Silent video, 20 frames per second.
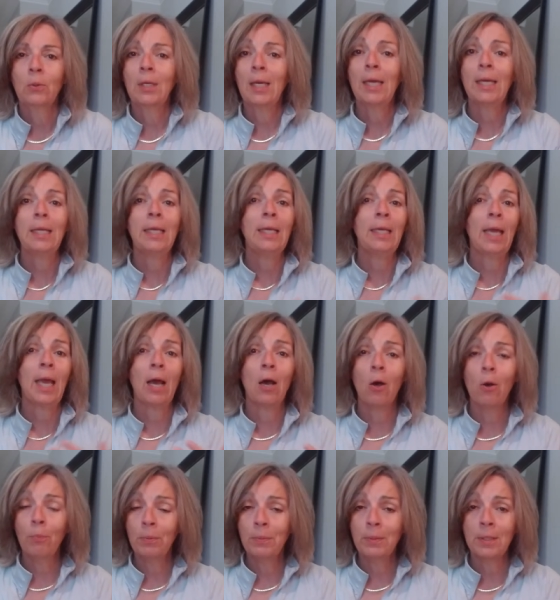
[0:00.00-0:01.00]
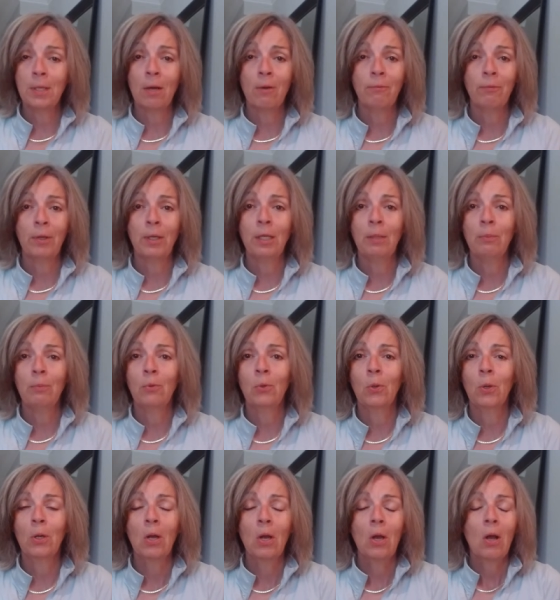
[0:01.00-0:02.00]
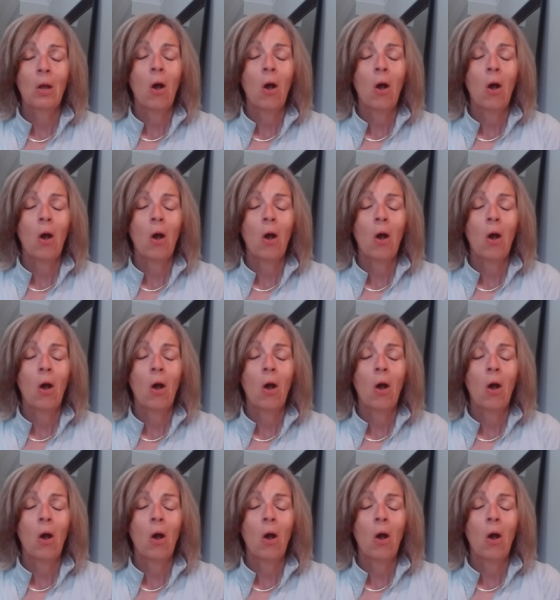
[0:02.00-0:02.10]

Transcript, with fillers: Can he help himself anymore?